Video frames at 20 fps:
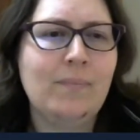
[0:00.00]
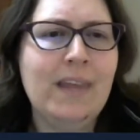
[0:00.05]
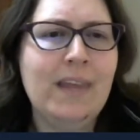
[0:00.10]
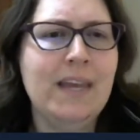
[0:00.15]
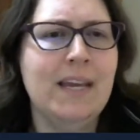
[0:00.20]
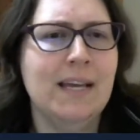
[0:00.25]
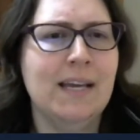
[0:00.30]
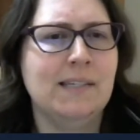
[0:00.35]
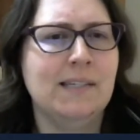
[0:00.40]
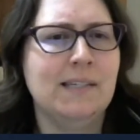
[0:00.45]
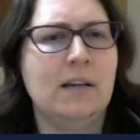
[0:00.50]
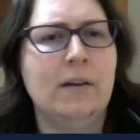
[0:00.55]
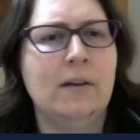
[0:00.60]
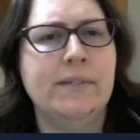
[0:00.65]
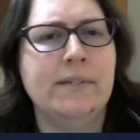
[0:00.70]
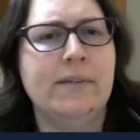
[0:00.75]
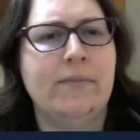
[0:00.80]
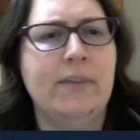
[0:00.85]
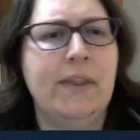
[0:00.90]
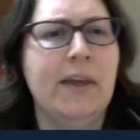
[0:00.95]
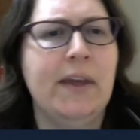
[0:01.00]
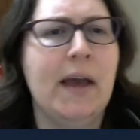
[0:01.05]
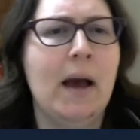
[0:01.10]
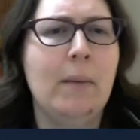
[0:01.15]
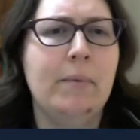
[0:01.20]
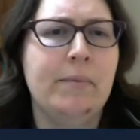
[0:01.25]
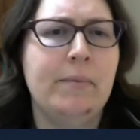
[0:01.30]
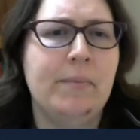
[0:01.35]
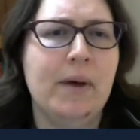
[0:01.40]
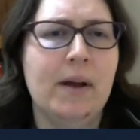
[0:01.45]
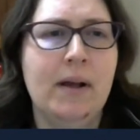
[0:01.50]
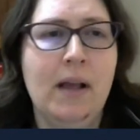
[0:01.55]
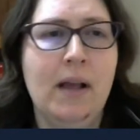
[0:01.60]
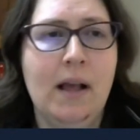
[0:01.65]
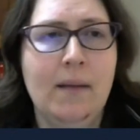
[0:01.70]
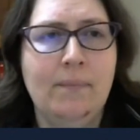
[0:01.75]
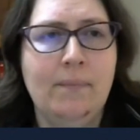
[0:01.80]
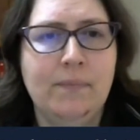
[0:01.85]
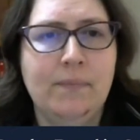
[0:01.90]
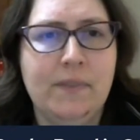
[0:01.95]
He has to close everything up, but
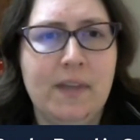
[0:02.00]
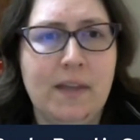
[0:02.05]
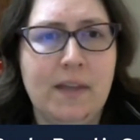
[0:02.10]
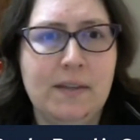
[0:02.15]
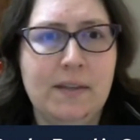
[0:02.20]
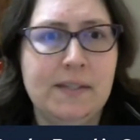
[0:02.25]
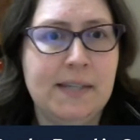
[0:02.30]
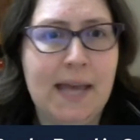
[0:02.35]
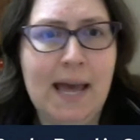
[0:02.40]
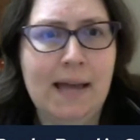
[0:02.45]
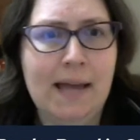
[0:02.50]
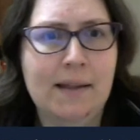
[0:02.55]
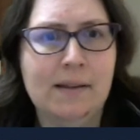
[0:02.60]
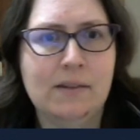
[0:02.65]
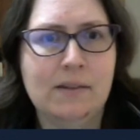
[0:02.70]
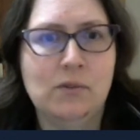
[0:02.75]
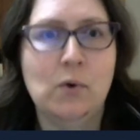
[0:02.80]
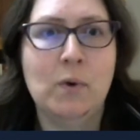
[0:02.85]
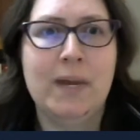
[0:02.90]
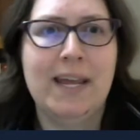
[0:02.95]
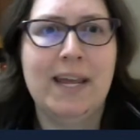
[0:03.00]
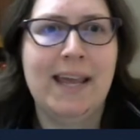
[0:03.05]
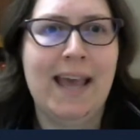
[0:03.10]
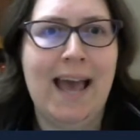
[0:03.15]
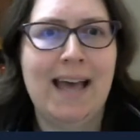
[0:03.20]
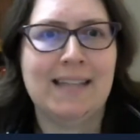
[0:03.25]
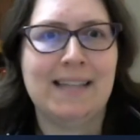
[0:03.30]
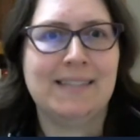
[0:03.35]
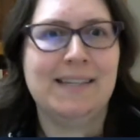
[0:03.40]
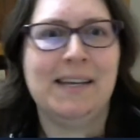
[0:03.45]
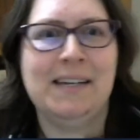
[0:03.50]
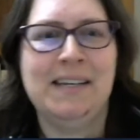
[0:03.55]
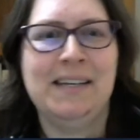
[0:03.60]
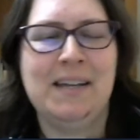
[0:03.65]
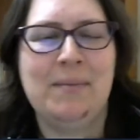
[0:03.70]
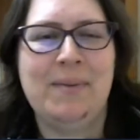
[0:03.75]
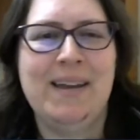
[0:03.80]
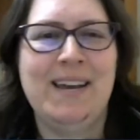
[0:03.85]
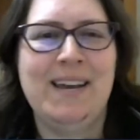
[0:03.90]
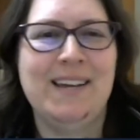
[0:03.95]
then this cat, talking cat,
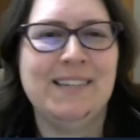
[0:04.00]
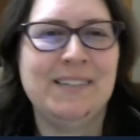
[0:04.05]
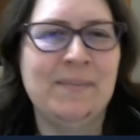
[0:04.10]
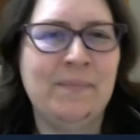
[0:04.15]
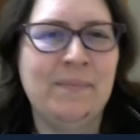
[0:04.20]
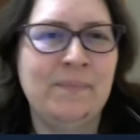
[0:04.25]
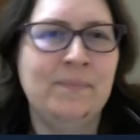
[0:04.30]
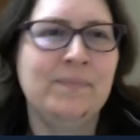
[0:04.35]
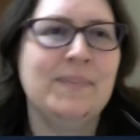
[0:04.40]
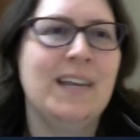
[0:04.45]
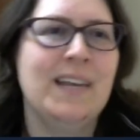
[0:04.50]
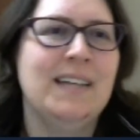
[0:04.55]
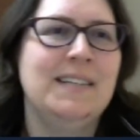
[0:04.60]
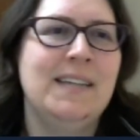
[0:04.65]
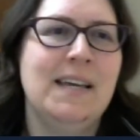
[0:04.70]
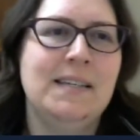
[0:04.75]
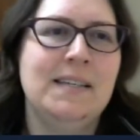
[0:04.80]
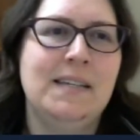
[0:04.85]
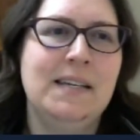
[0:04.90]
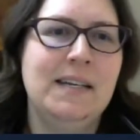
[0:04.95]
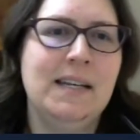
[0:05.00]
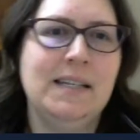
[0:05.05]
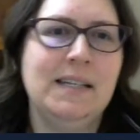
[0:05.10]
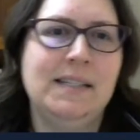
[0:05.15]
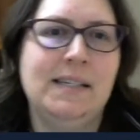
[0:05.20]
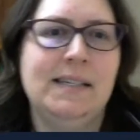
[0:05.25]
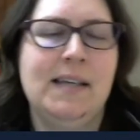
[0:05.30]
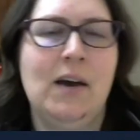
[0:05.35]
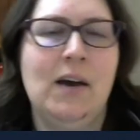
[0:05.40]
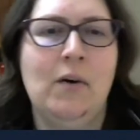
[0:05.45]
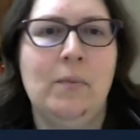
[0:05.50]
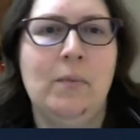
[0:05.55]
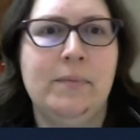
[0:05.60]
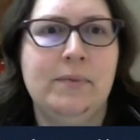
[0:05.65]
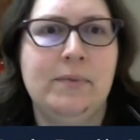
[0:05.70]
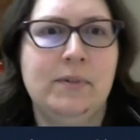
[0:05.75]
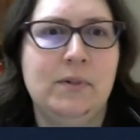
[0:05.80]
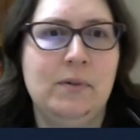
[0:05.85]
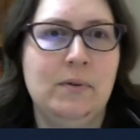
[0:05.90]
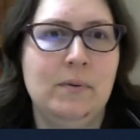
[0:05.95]
suddenly appears and says he needs his help
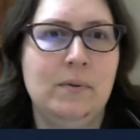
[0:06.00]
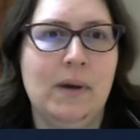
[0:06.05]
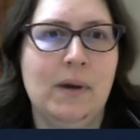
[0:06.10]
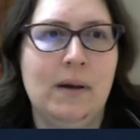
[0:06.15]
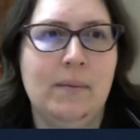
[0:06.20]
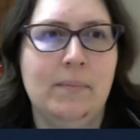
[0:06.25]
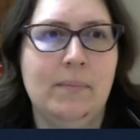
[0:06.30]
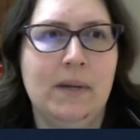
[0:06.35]
to